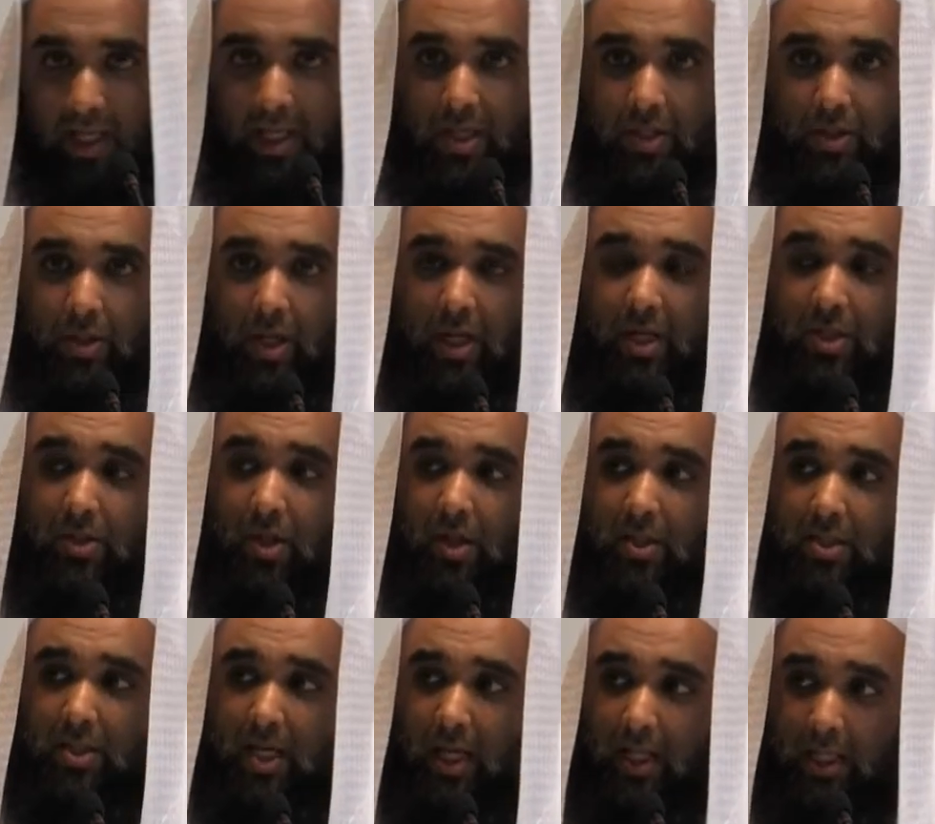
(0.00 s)
So he's
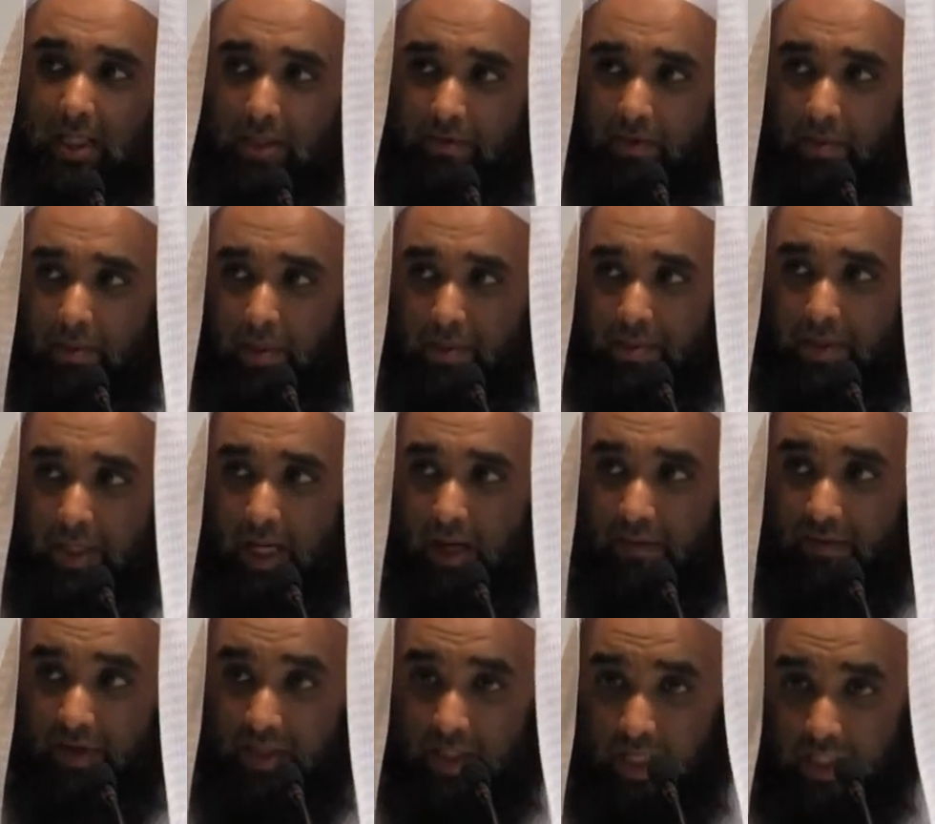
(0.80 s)
not saying this from
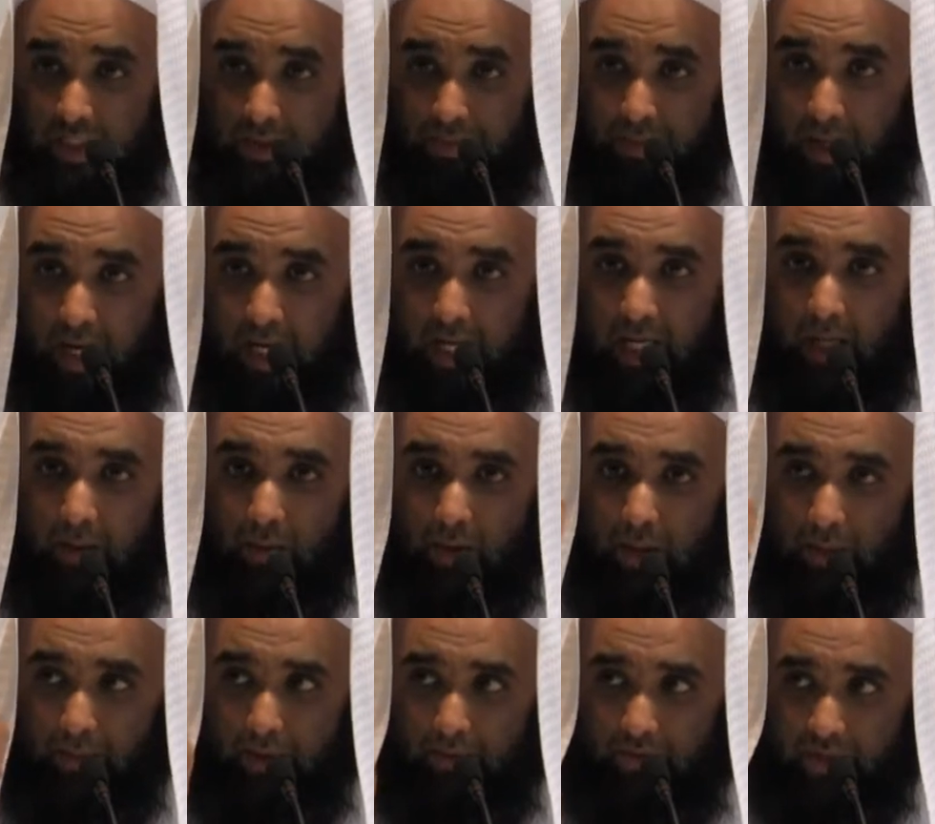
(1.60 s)
himself, he's explaining
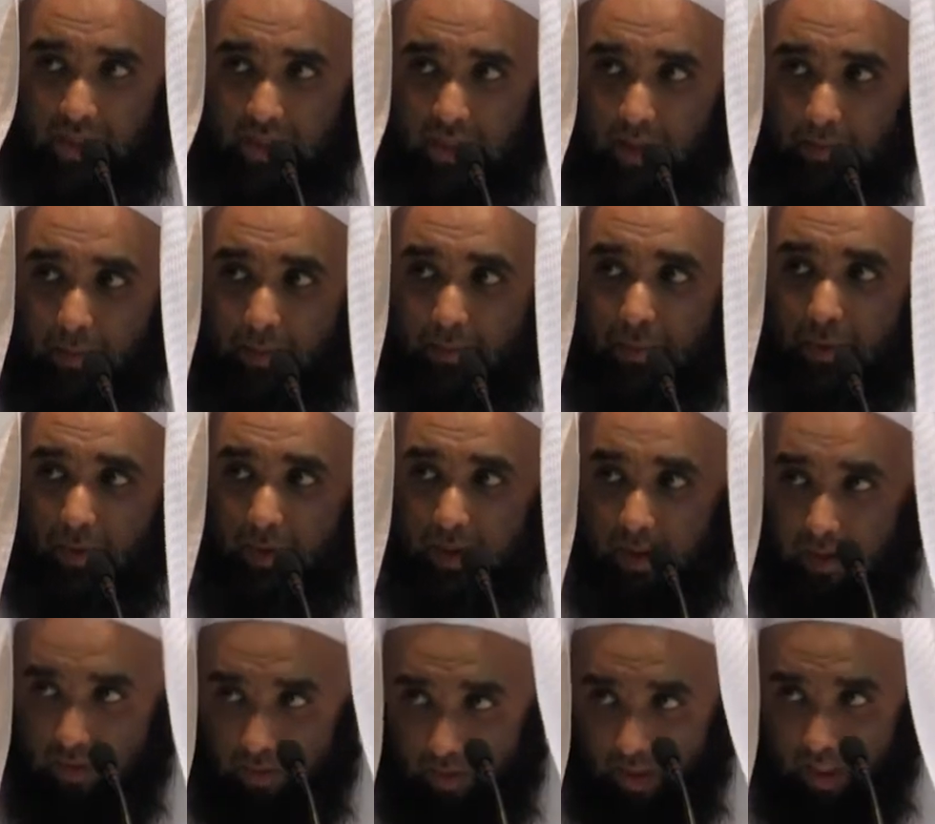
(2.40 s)
what the Prophet sallallahu alaihi wasallam
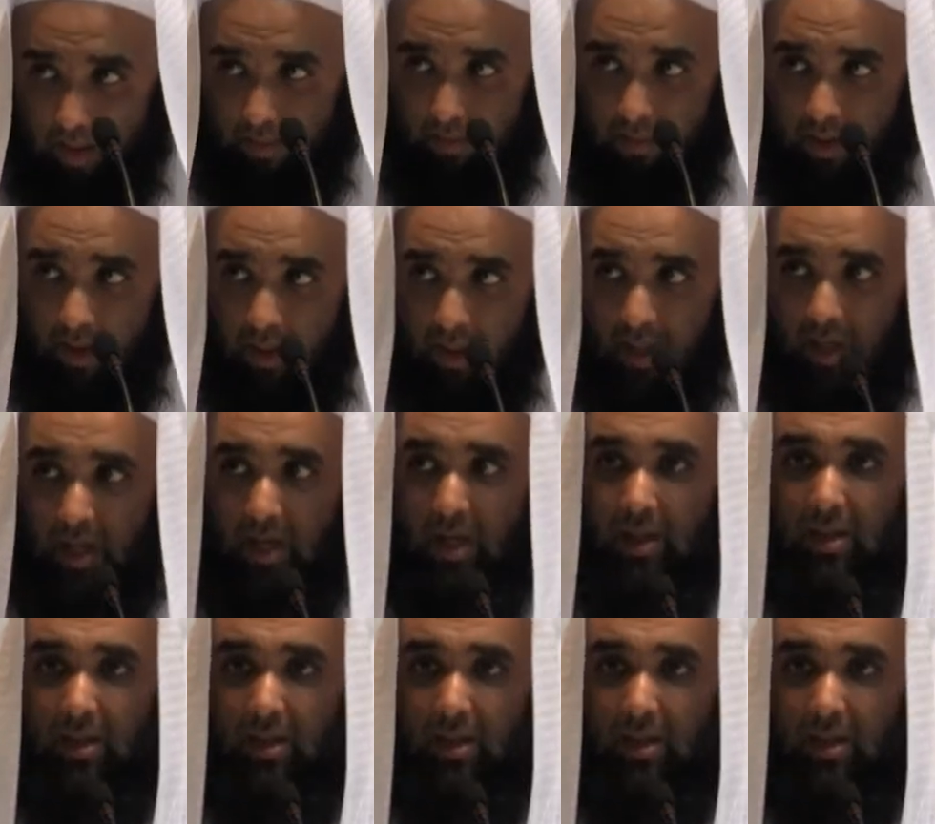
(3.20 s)
reported to him.